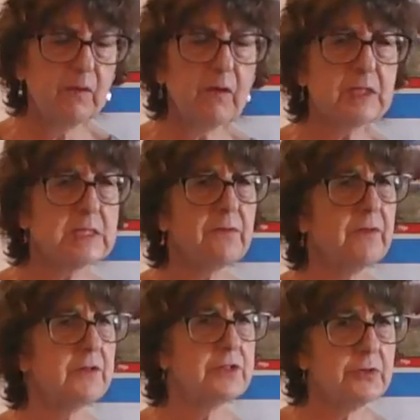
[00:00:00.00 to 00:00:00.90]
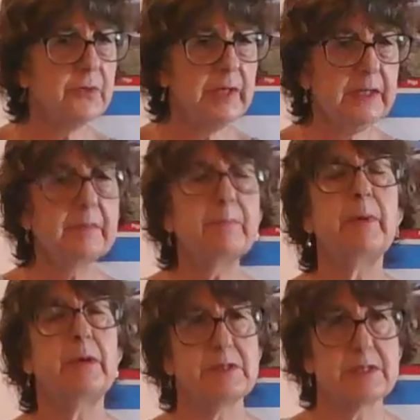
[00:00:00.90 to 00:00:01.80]
So they're doing it,
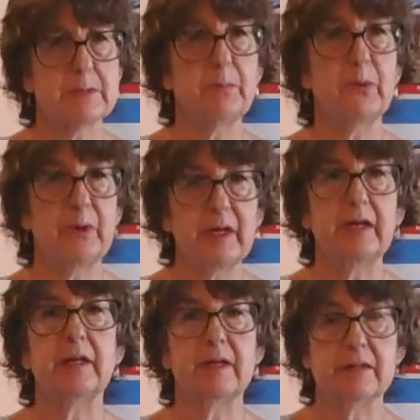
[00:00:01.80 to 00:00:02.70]
but you're supporting it.